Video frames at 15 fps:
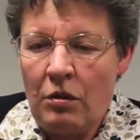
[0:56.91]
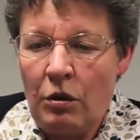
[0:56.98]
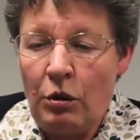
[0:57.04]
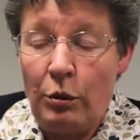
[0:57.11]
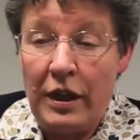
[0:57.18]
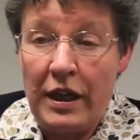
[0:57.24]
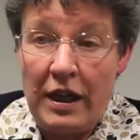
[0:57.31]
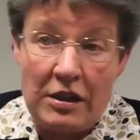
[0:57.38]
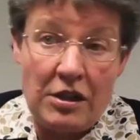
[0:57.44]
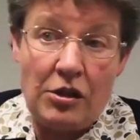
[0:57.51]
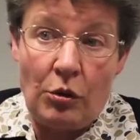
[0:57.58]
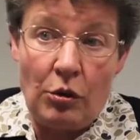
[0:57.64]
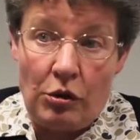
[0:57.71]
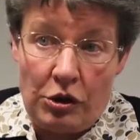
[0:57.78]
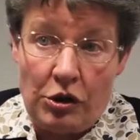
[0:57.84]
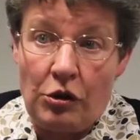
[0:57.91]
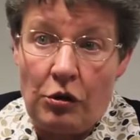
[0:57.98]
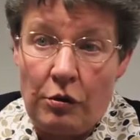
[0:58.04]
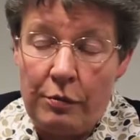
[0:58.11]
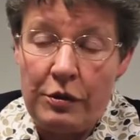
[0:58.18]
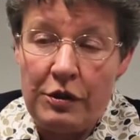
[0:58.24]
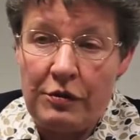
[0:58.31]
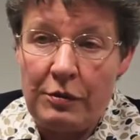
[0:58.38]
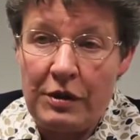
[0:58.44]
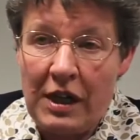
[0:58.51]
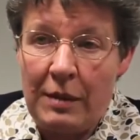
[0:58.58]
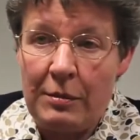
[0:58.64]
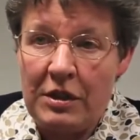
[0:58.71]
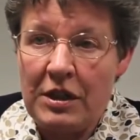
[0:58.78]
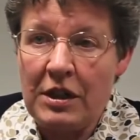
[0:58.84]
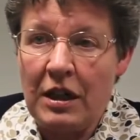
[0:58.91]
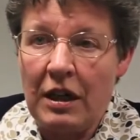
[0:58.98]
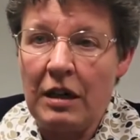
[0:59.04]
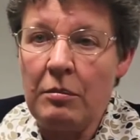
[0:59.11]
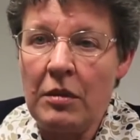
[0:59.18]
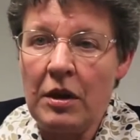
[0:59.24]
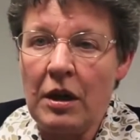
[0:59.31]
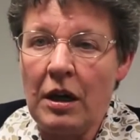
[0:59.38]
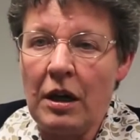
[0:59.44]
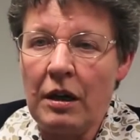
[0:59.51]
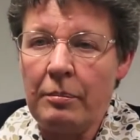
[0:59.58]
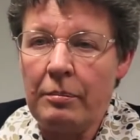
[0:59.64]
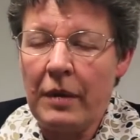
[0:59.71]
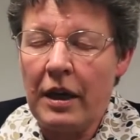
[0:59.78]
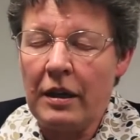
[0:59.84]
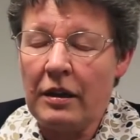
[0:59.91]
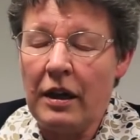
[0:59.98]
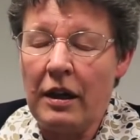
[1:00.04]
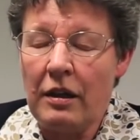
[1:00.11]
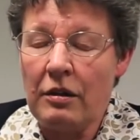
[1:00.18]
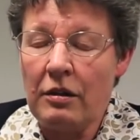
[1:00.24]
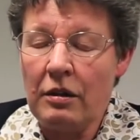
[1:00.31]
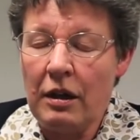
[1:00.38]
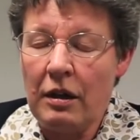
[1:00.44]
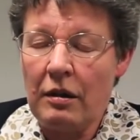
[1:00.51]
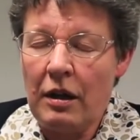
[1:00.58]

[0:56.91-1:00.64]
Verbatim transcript: Well, we get solar storms from time to time, um, and they're